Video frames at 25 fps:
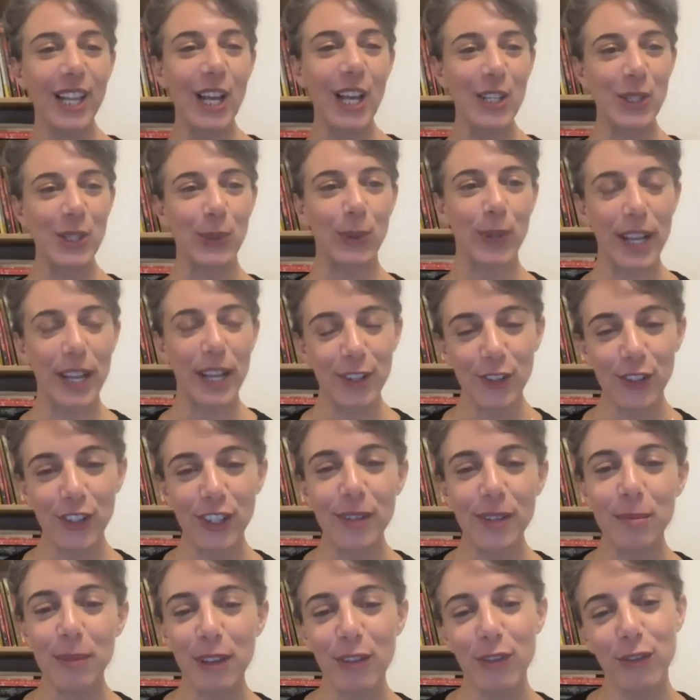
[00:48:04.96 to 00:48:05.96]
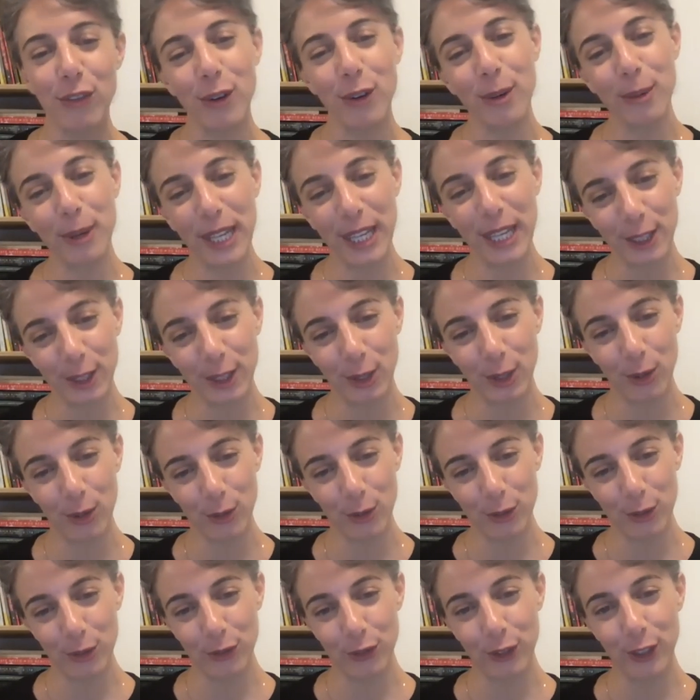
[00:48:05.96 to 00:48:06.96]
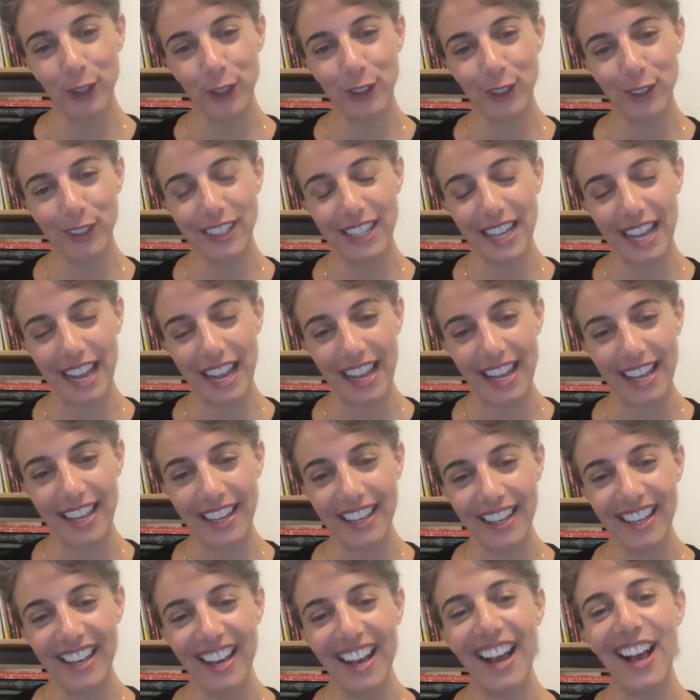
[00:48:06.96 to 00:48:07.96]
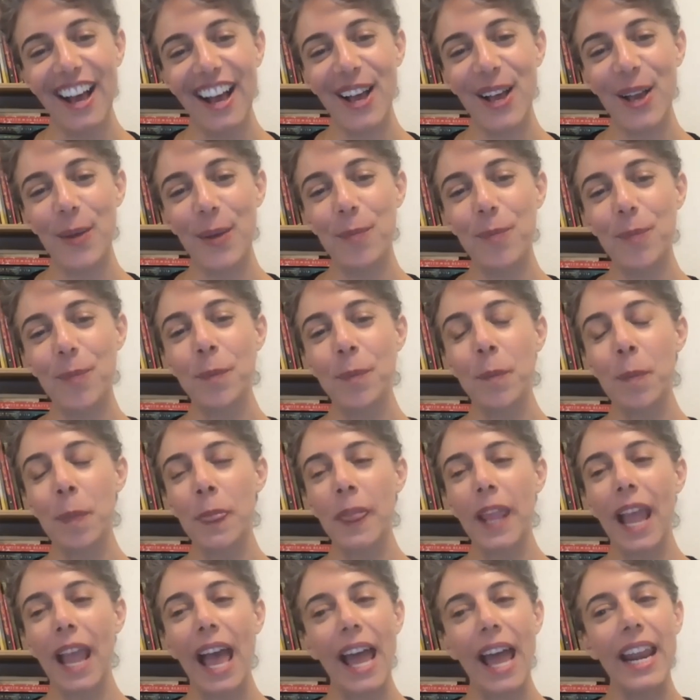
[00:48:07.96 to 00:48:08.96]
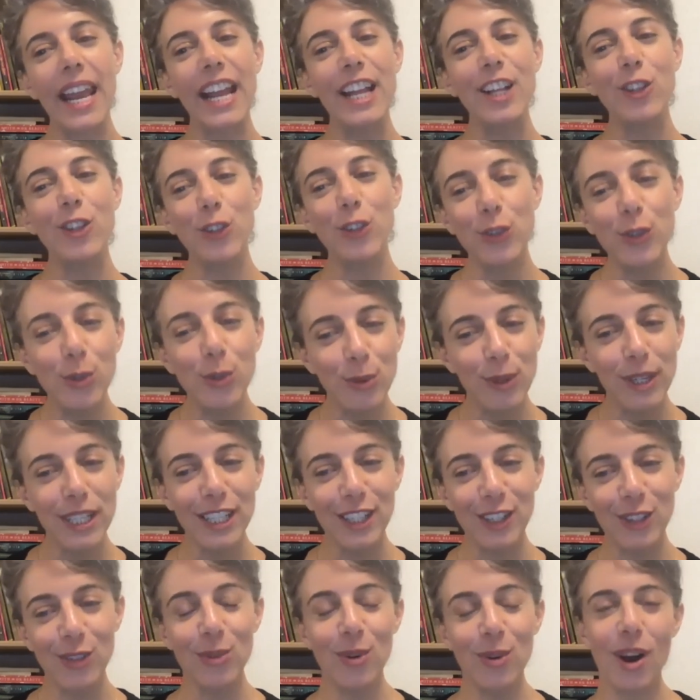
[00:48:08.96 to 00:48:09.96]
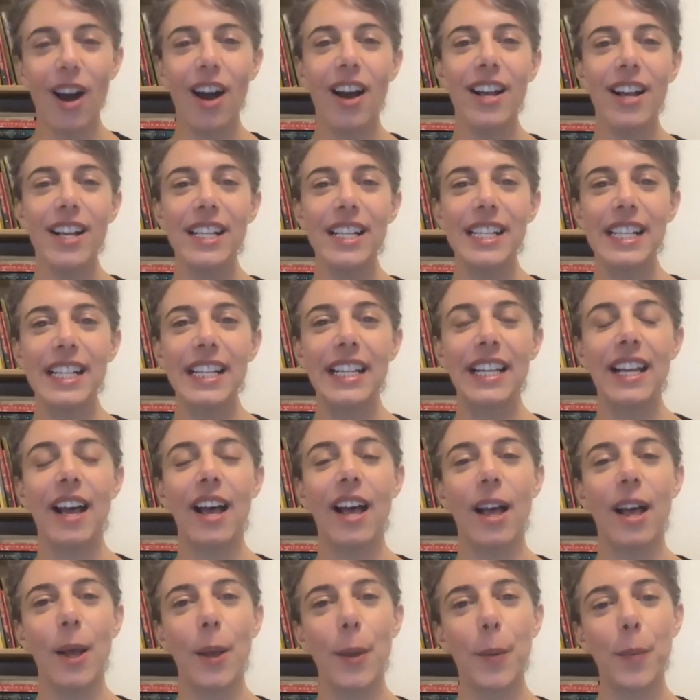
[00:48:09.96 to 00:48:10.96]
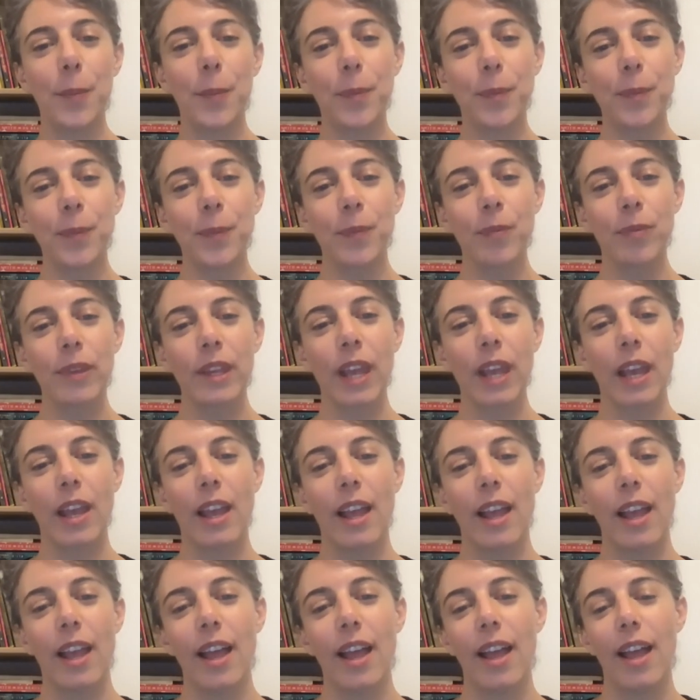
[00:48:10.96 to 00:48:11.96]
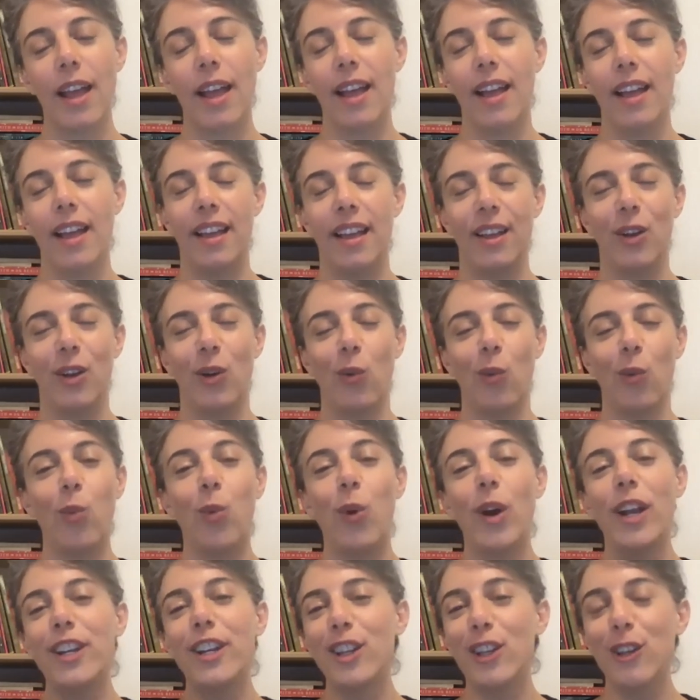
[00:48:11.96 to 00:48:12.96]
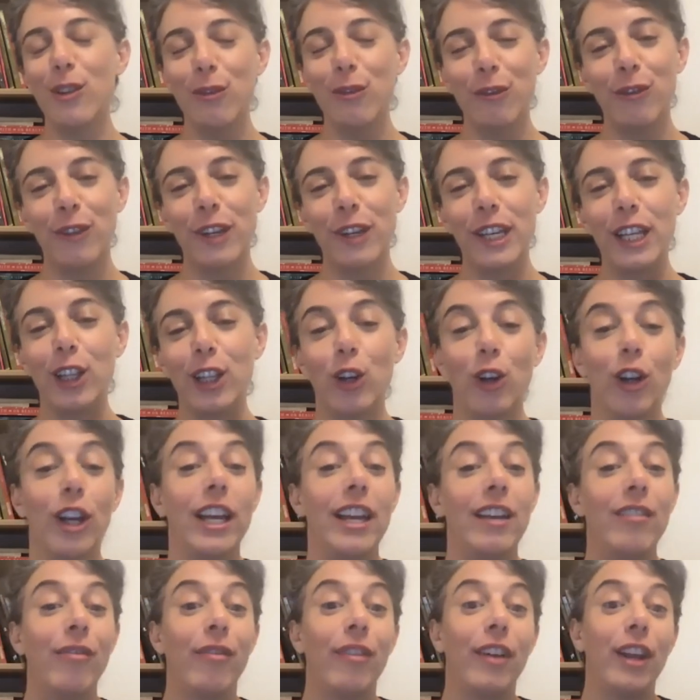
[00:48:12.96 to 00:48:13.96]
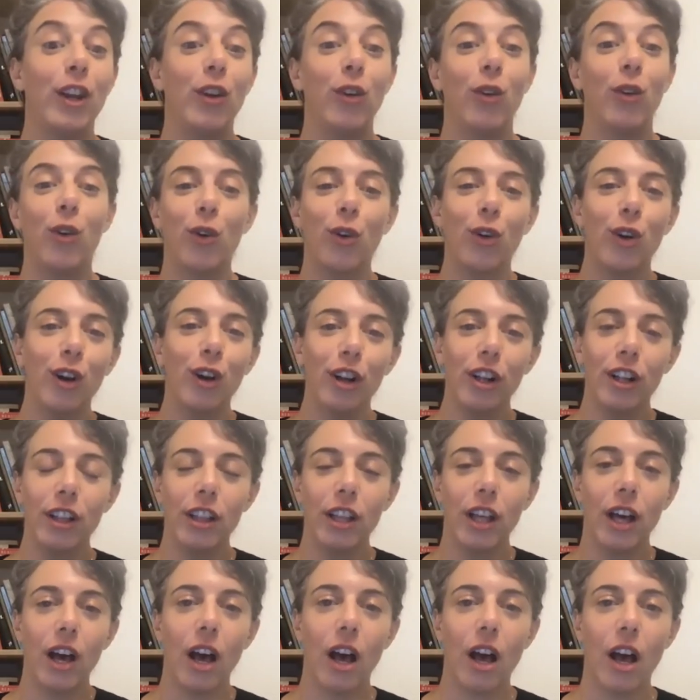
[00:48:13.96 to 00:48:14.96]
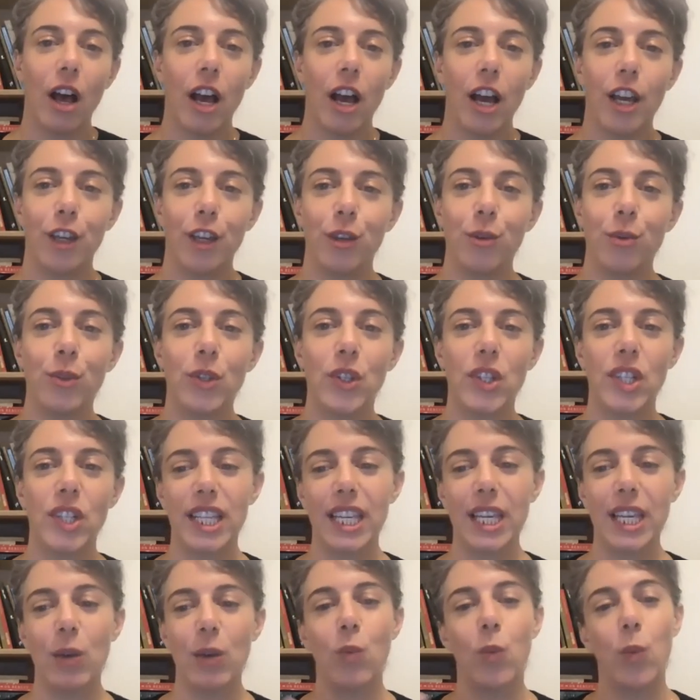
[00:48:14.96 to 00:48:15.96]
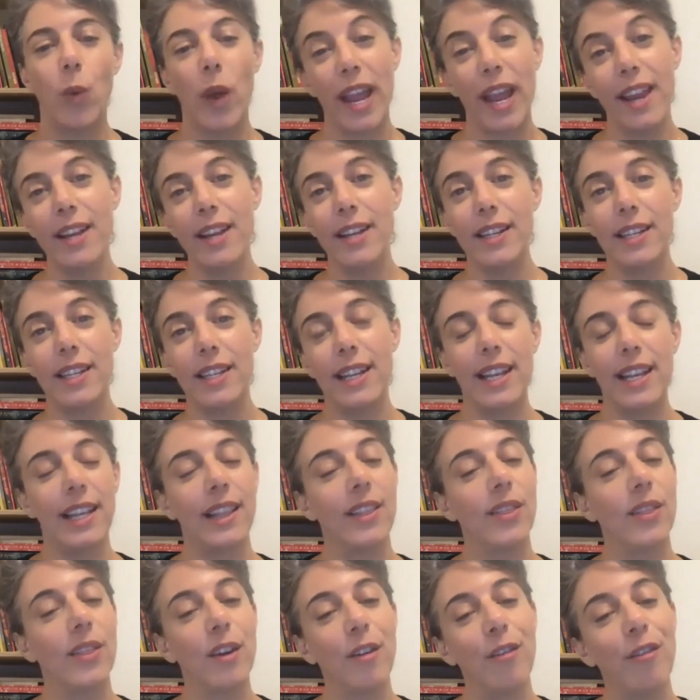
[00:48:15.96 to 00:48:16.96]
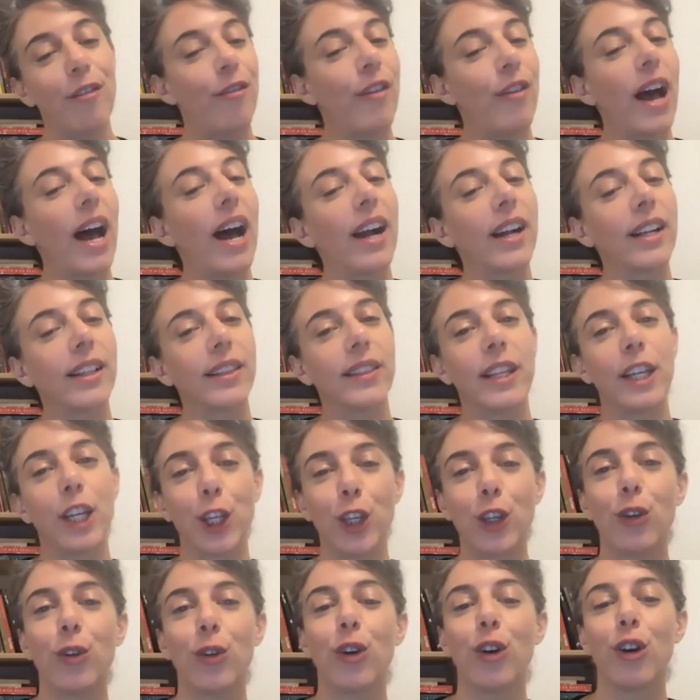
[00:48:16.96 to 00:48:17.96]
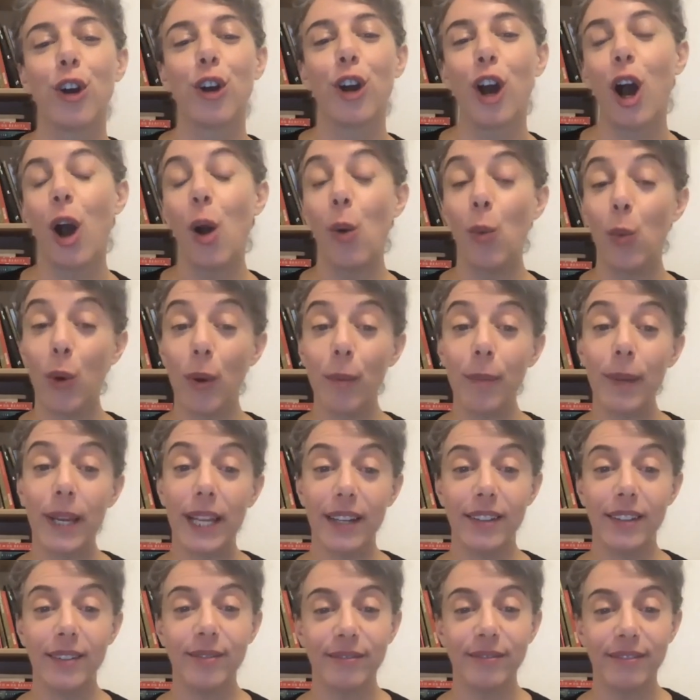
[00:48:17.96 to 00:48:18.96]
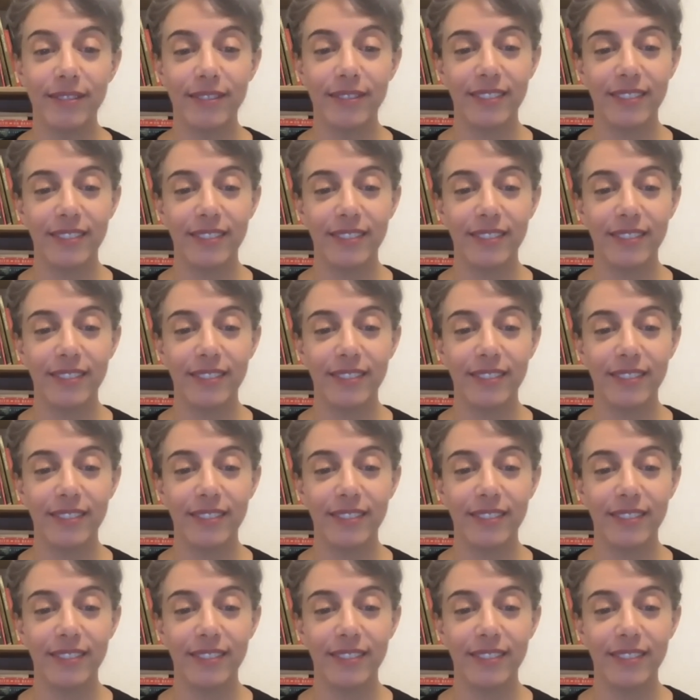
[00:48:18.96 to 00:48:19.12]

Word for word: last question before we close for today. Um, and I do want to ask um, what do you feel, or if at all, uh, you see weight in the fact that you're a woman